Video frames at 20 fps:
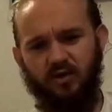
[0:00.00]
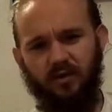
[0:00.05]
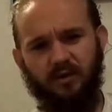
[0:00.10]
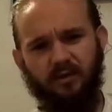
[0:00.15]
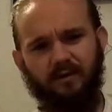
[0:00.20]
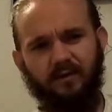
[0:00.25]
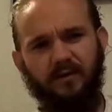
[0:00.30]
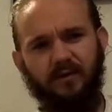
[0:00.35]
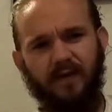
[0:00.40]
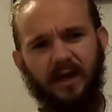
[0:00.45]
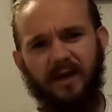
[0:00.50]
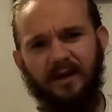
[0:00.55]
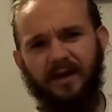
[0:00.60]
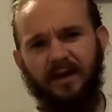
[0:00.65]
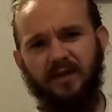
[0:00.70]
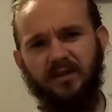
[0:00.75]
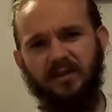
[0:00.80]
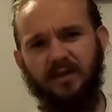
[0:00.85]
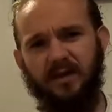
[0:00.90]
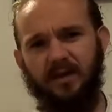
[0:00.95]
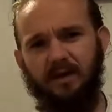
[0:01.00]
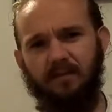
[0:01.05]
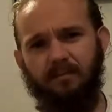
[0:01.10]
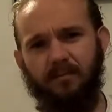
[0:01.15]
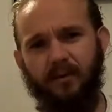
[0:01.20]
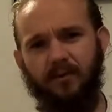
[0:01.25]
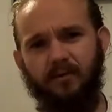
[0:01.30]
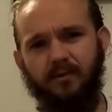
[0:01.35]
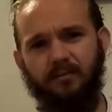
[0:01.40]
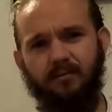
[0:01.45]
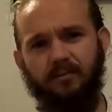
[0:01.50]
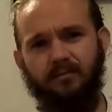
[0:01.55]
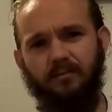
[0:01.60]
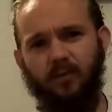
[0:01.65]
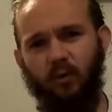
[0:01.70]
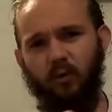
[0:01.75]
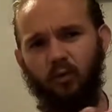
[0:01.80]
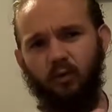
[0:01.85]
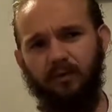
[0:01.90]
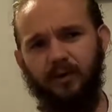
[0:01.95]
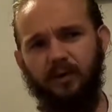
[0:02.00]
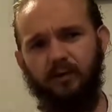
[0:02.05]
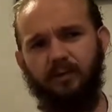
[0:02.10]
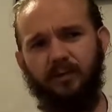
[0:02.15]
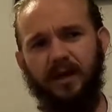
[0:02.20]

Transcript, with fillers: you can feel that nice kind of brown wholemeal